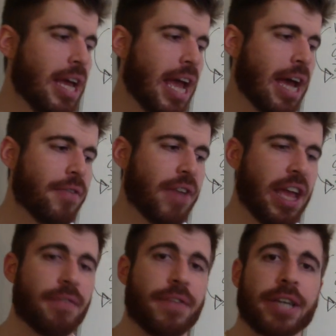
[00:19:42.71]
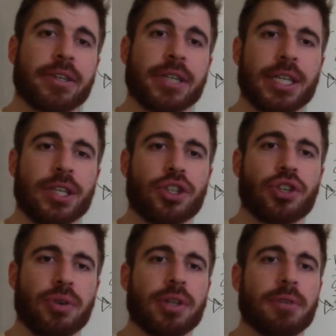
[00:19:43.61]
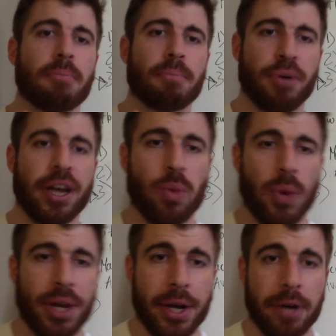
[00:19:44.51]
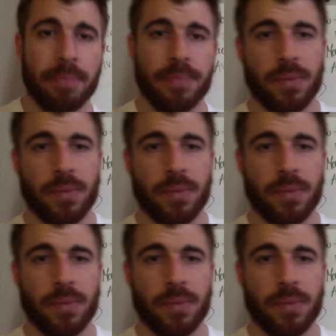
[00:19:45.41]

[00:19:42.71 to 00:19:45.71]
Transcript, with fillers: have a very short break window.